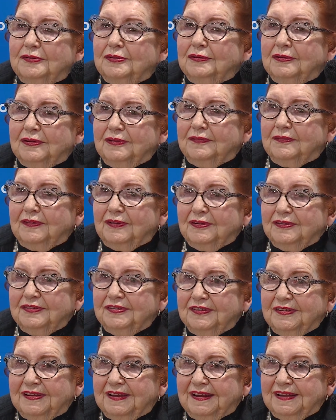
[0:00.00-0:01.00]
to
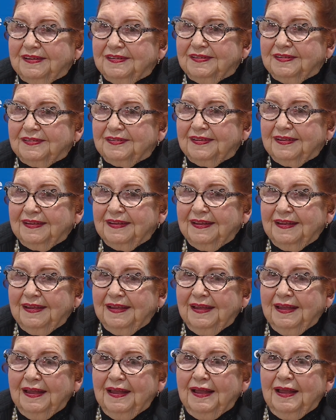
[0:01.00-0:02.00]
adversities
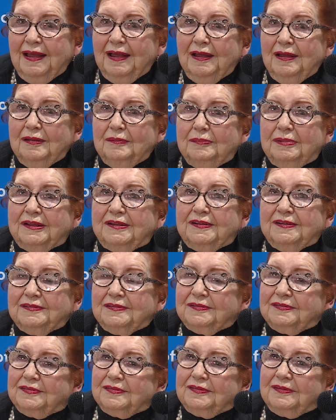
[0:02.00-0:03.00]

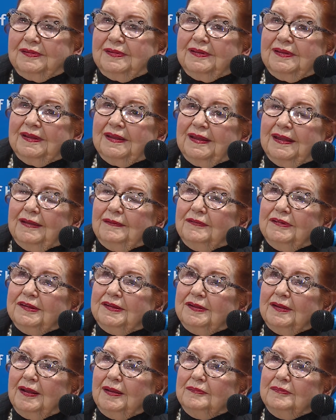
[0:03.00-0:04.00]
because every
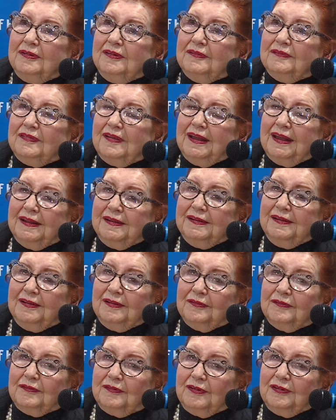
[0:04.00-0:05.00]
time we've had an
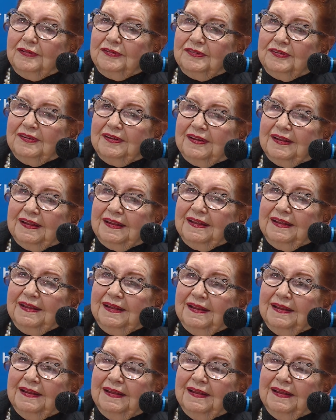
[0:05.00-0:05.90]
adversity,